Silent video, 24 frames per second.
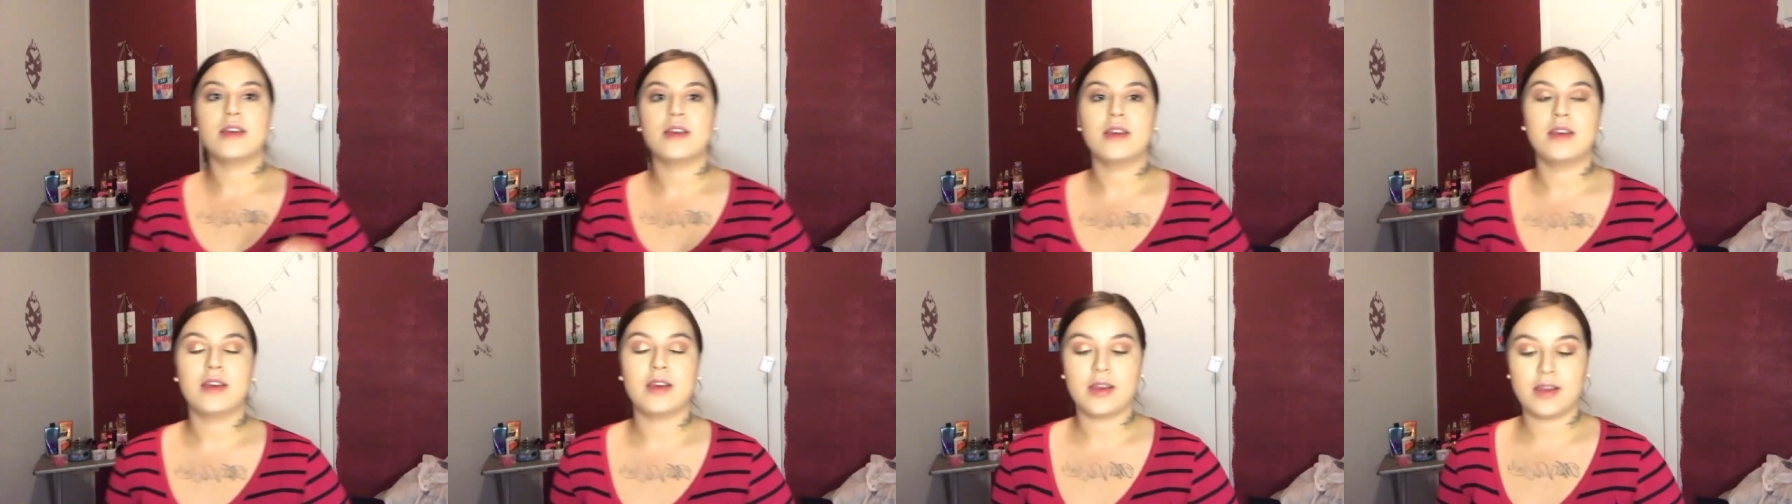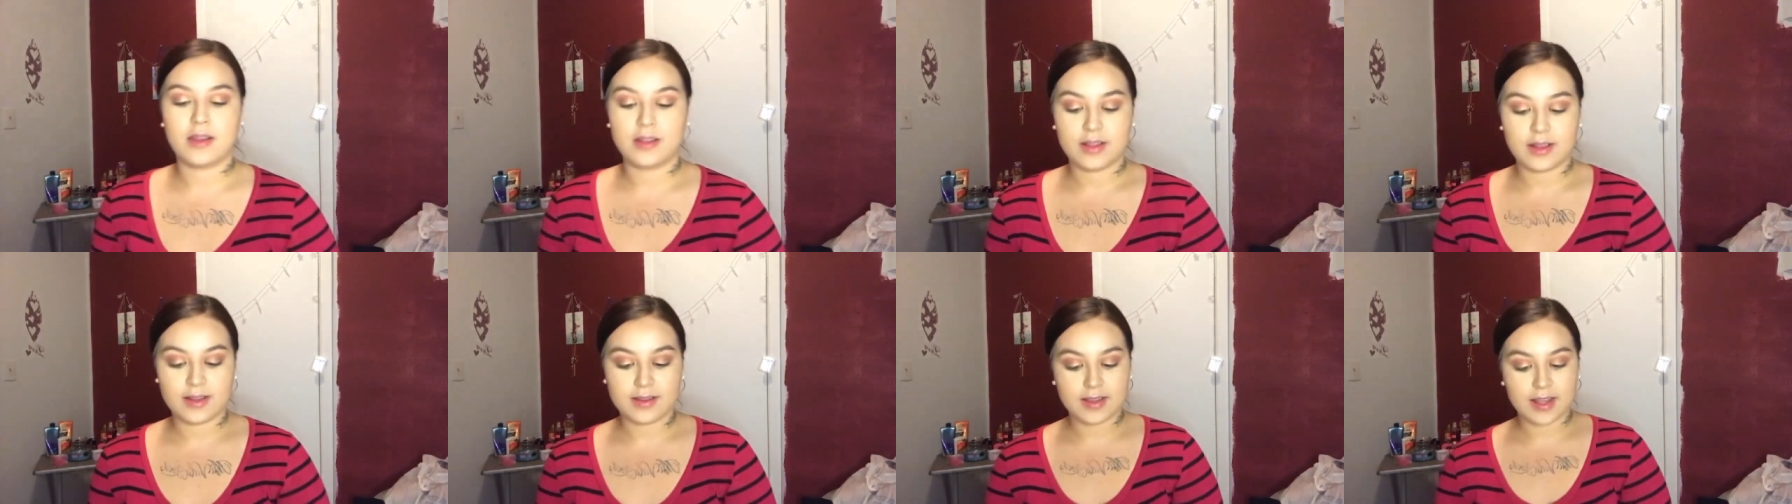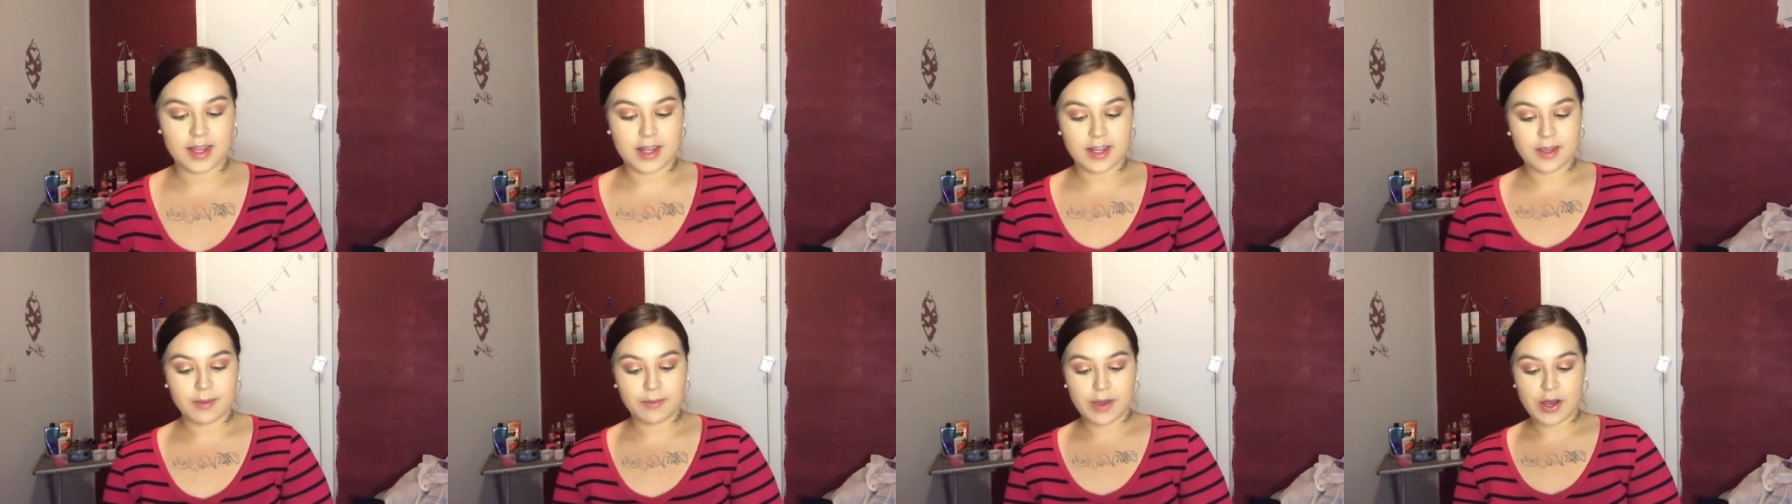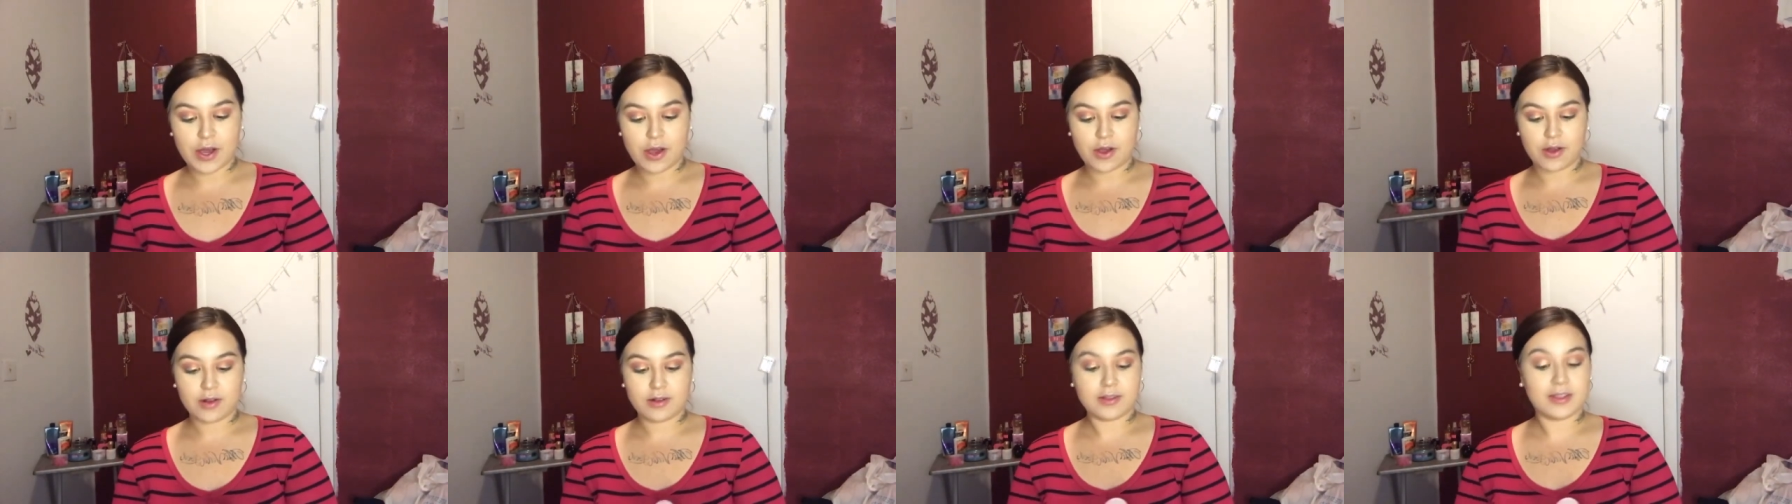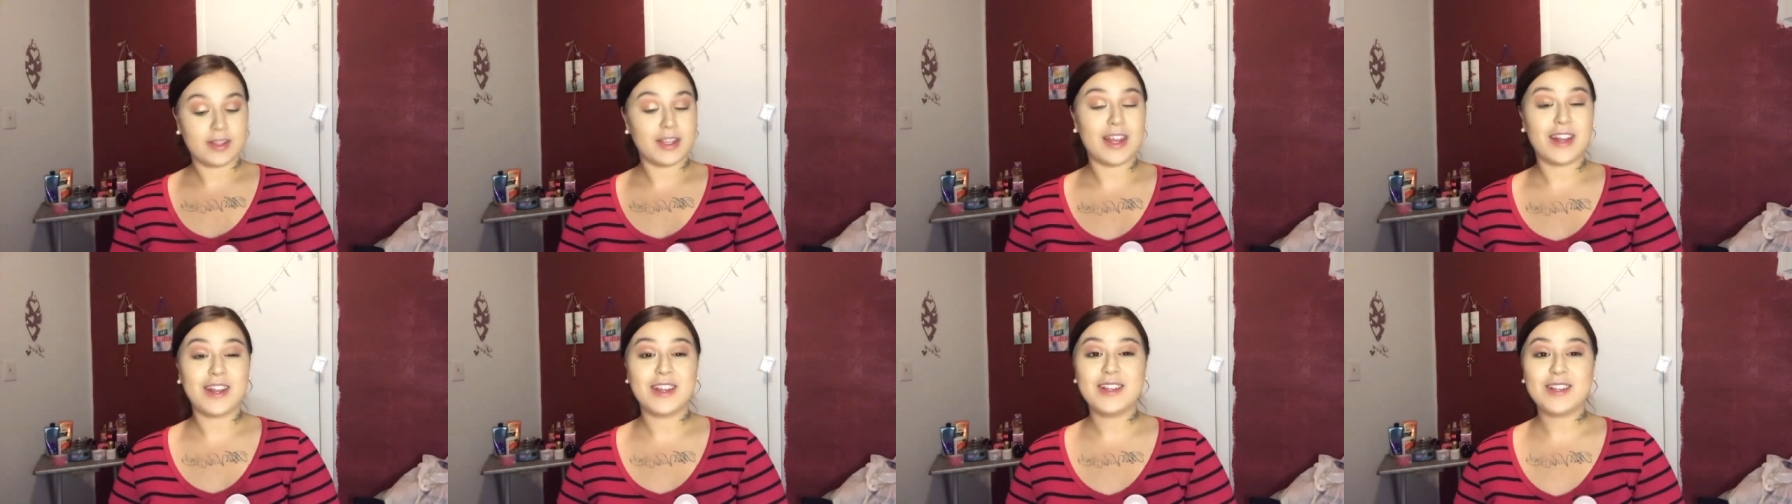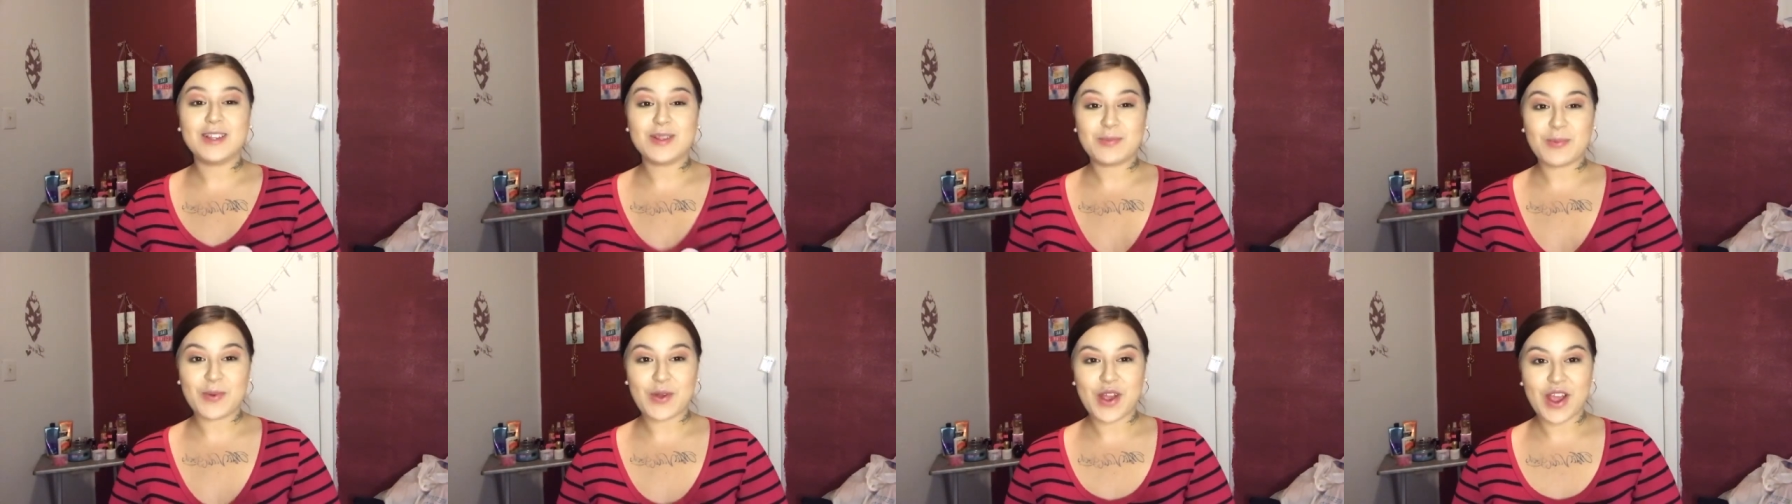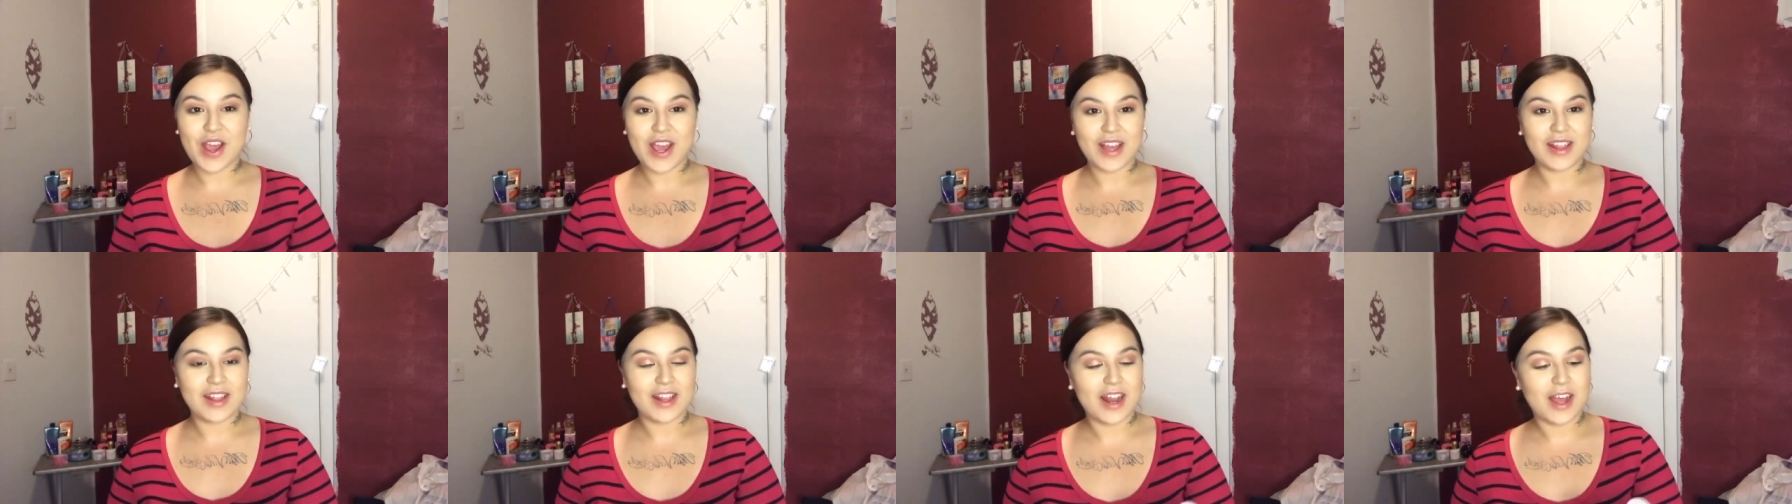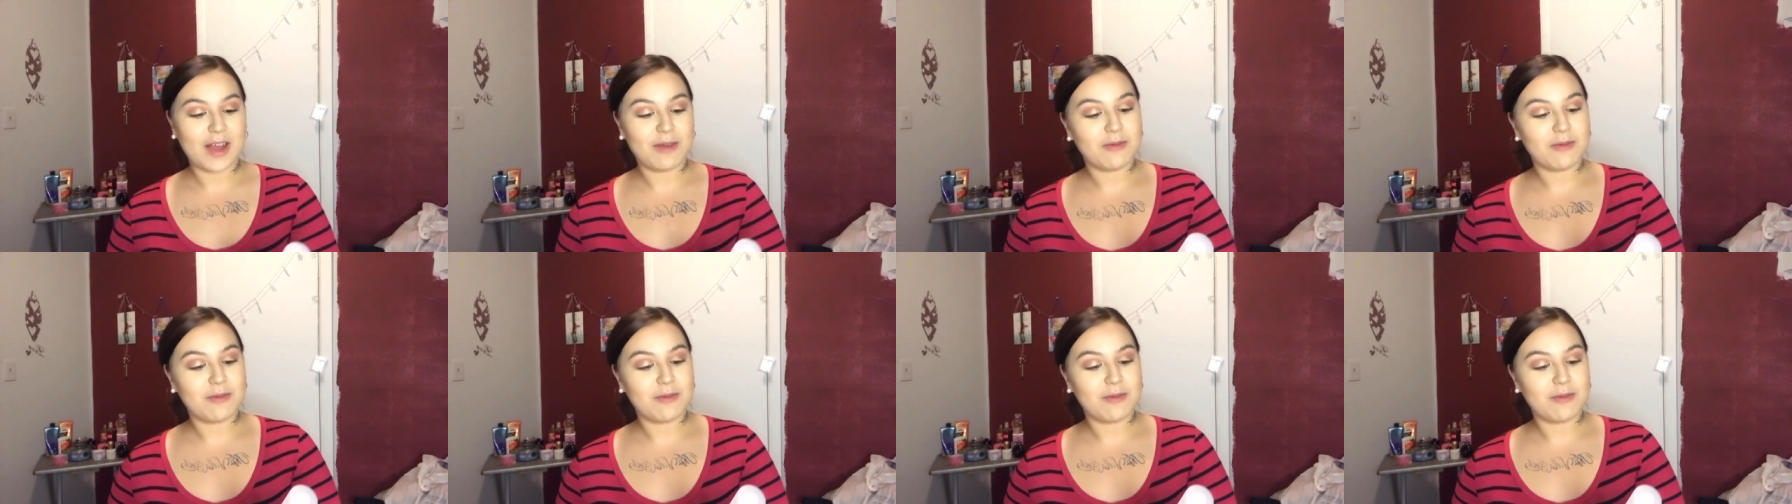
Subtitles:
and the setting spray that